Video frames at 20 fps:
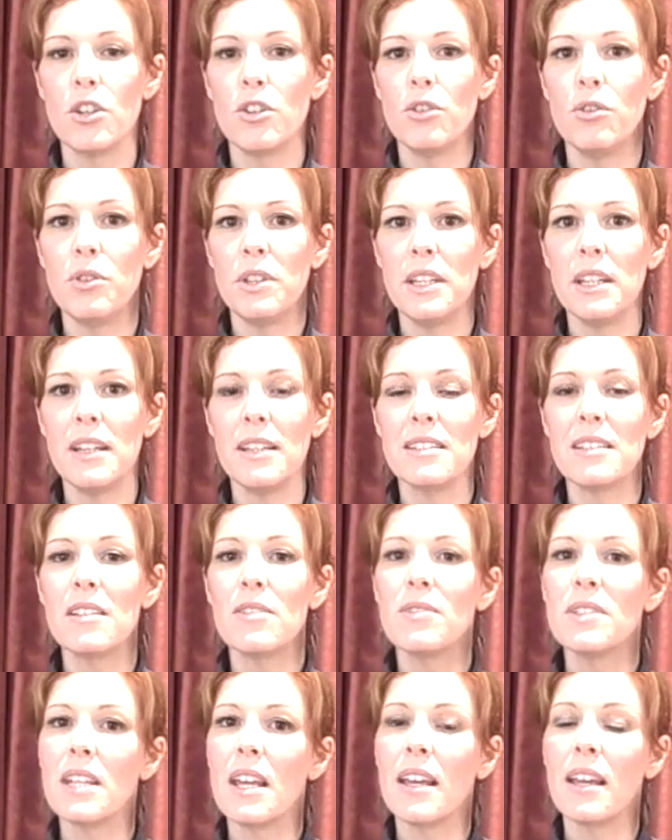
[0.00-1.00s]
you hear, instead
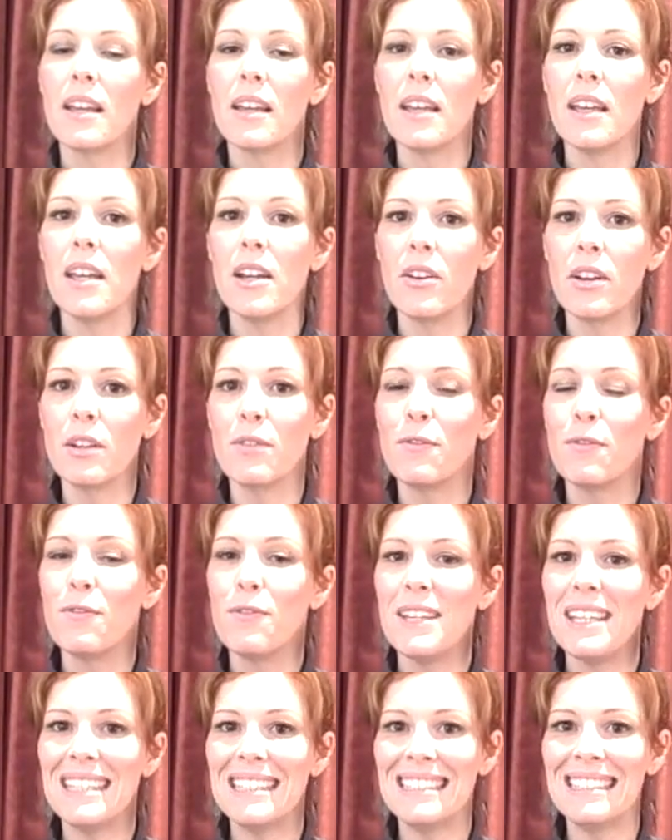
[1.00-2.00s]
of hearing
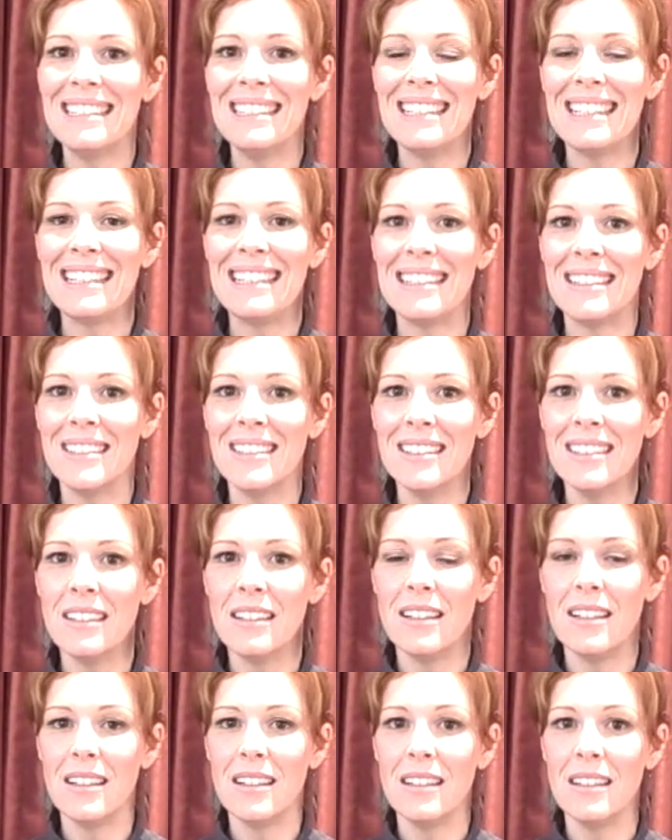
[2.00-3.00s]
feel, il,
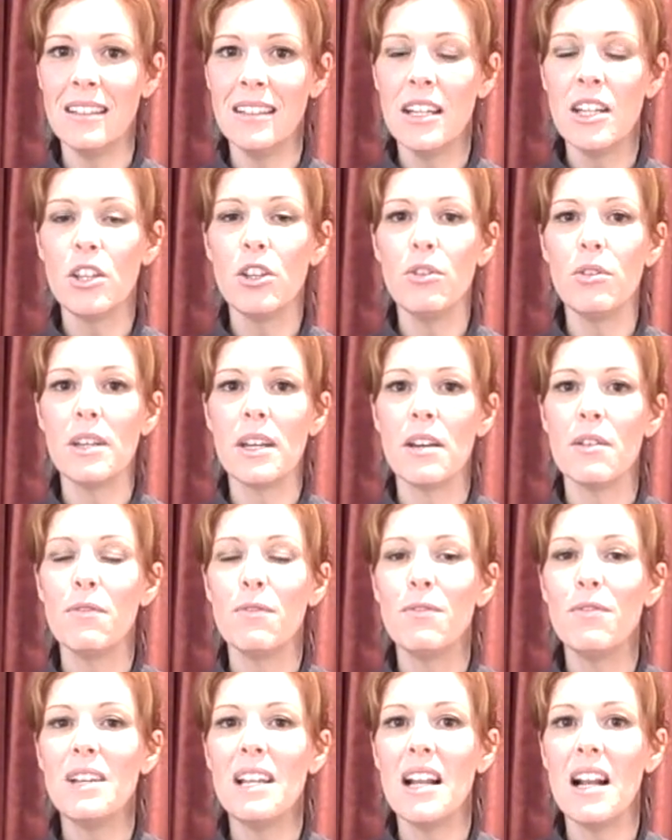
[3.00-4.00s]
you hear
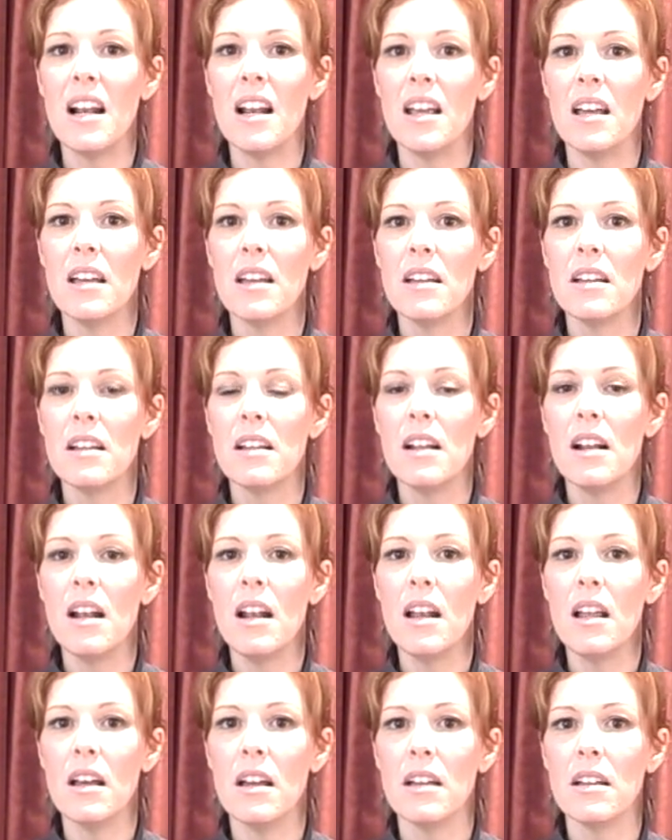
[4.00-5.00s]
feel,
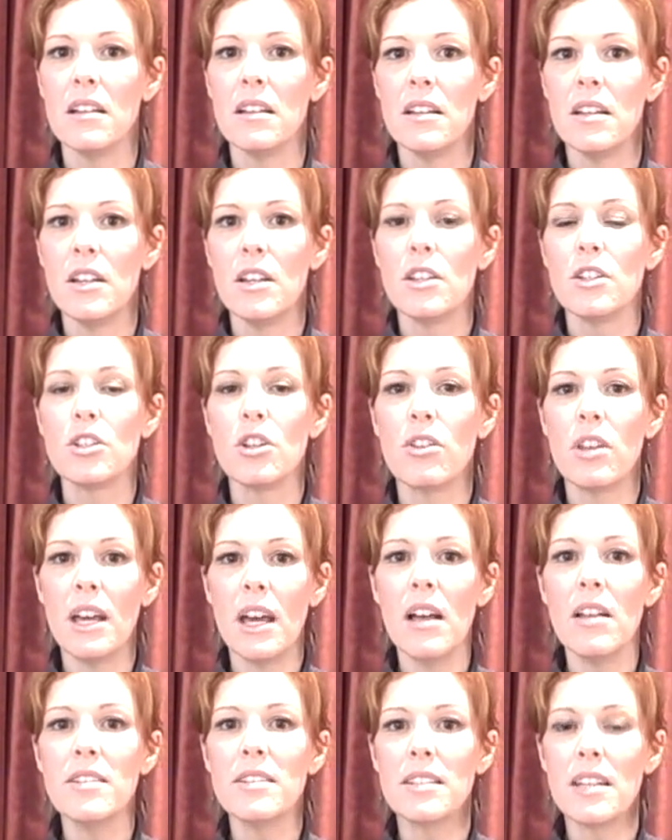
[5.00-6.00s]
l. So the
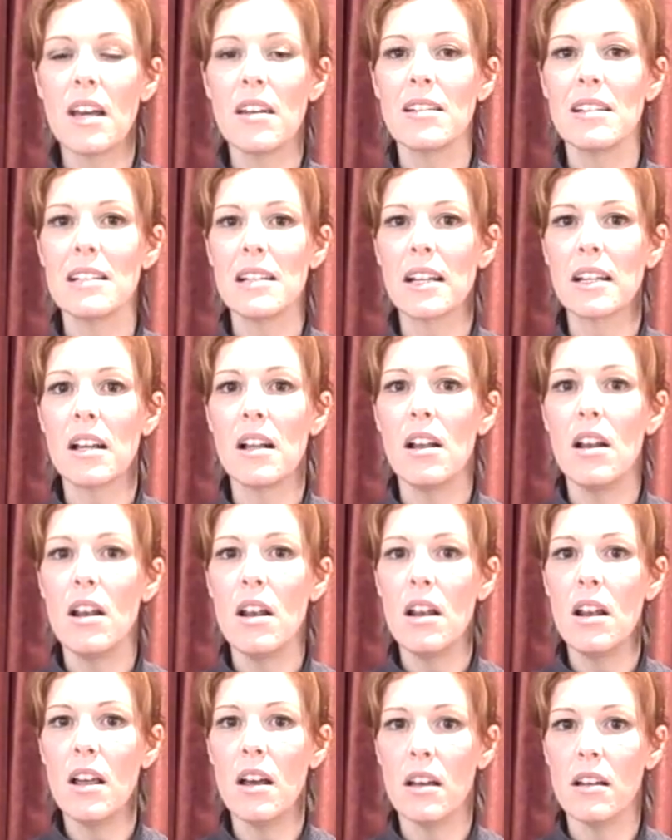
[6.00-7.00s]
L sound is like a
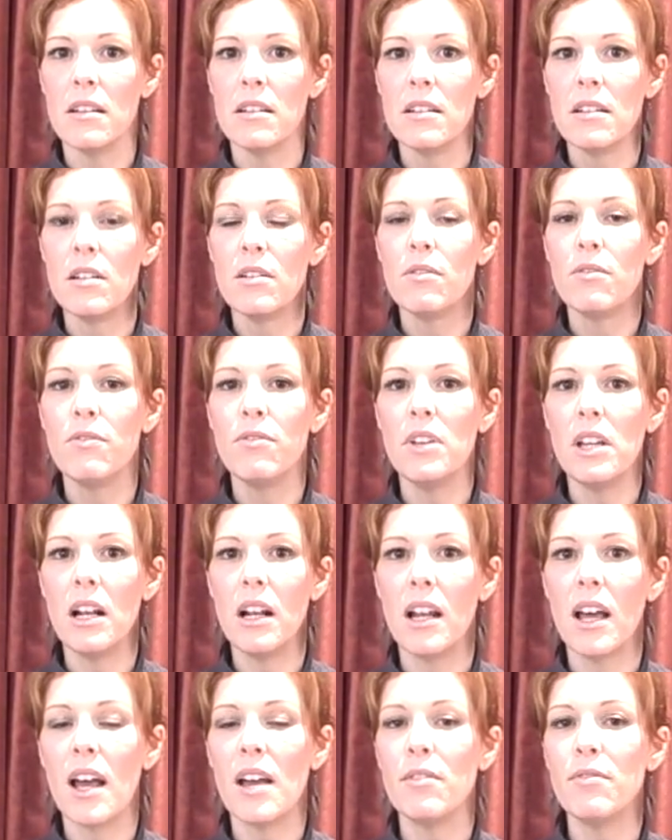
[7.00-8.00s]
l, feel.
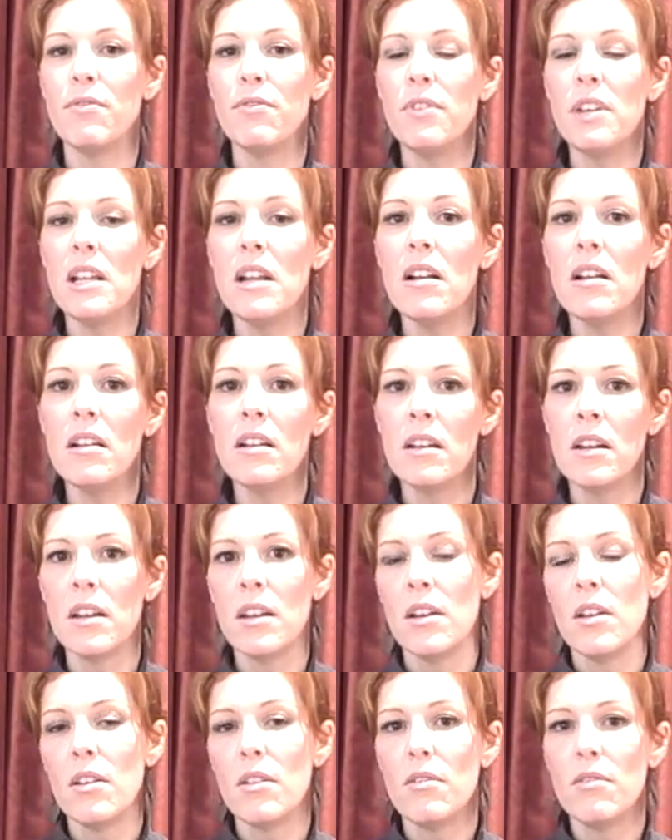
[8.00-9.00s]
I feel
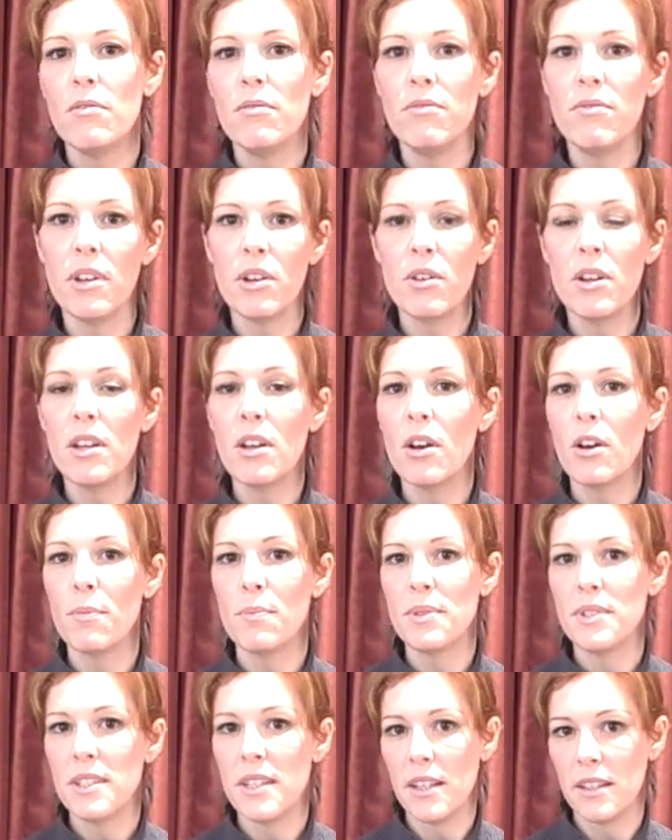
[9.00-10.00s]
very
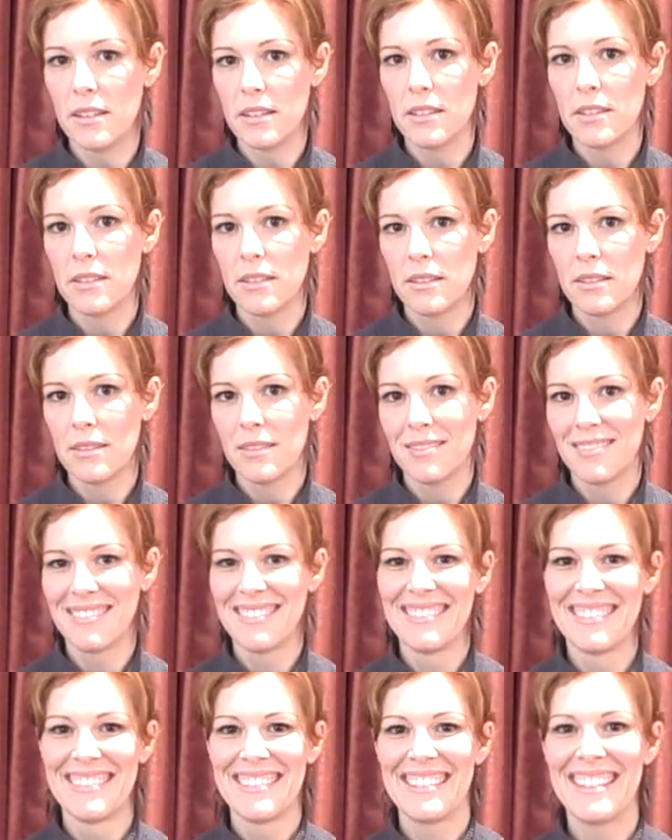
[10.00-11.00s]
upset.
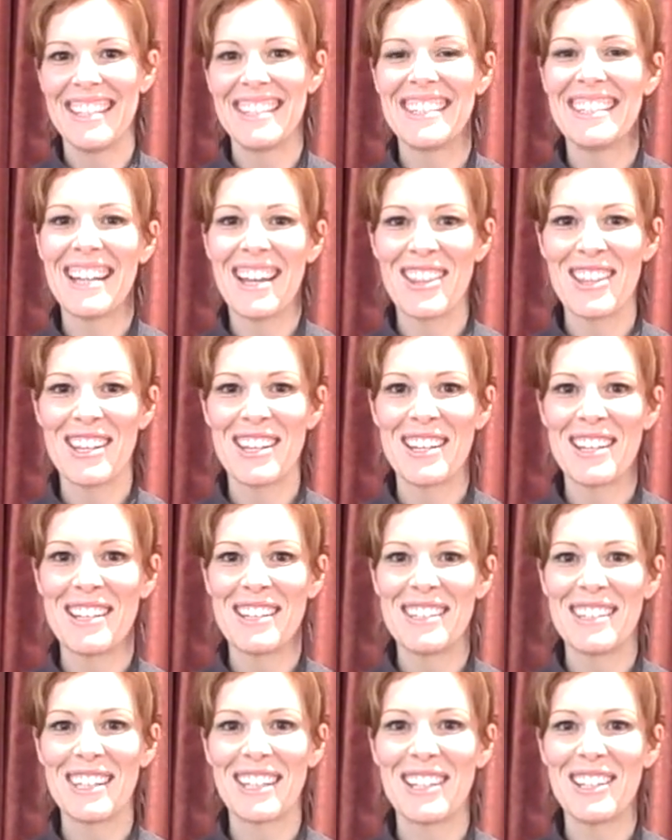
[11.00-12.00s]
That's another
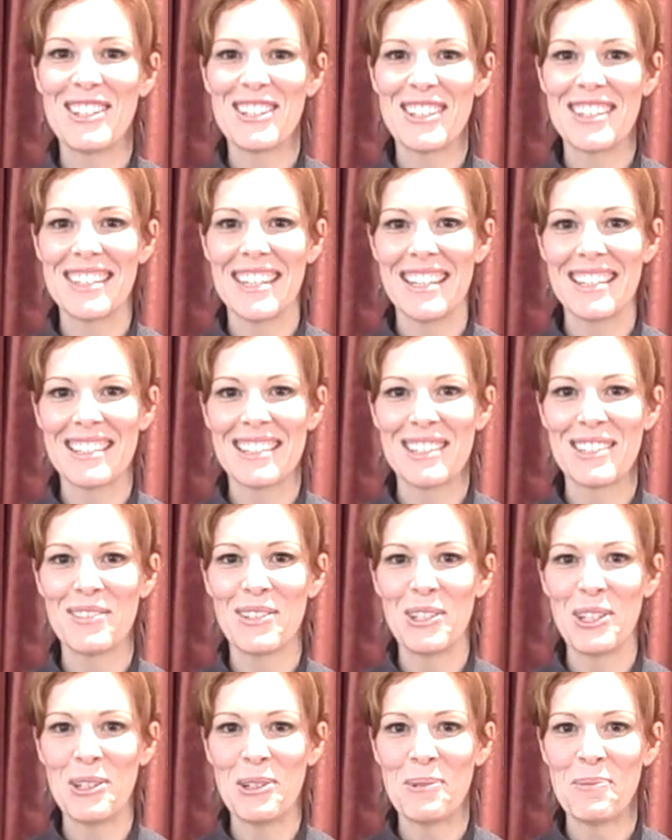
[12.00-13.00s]
signature sentence for
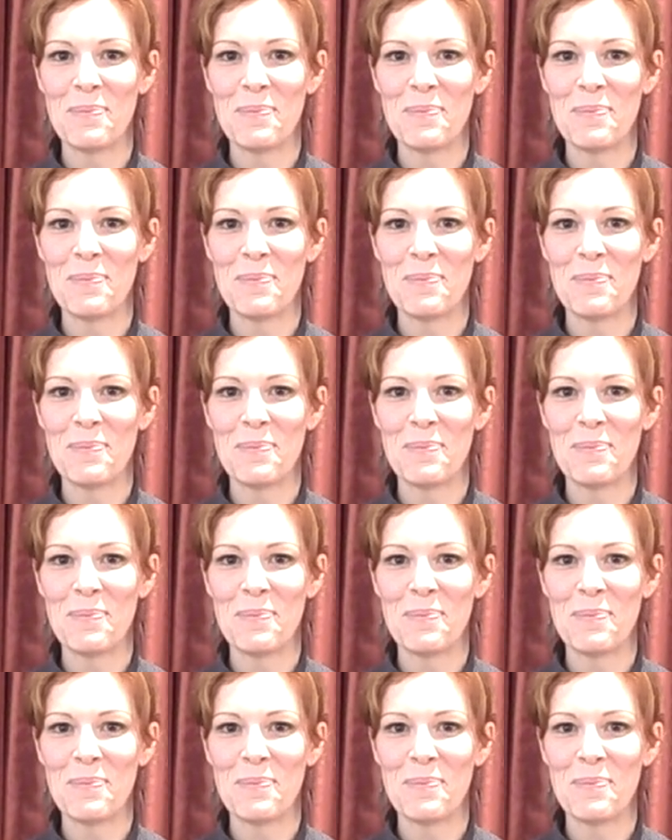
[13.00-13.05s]
you.